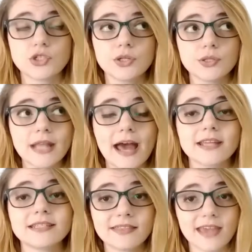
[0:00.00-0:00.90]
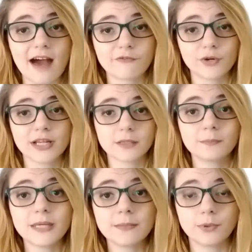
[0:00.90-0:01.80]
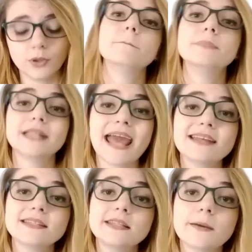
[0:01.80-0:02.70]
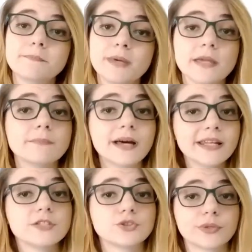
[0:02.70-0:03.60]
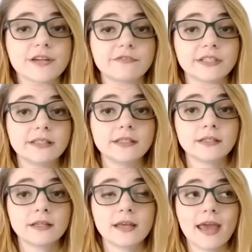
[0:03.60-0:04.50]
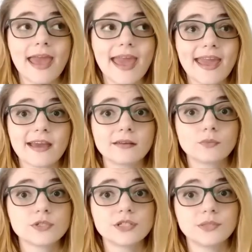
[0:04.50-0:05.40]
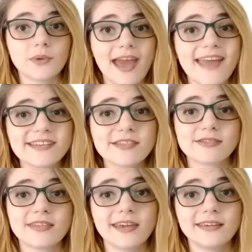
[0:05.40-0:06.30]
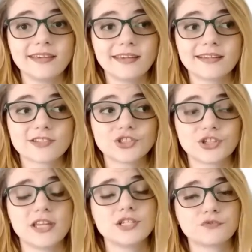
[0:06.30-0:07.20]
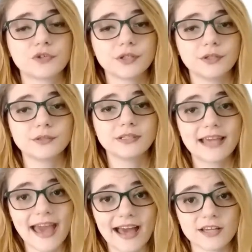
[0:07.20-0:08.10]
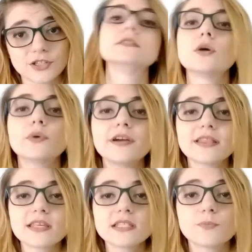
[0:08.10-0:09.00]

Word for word: to unite the African people, but ended up being money-driven and would do anything in exchange for good cash. So we're at this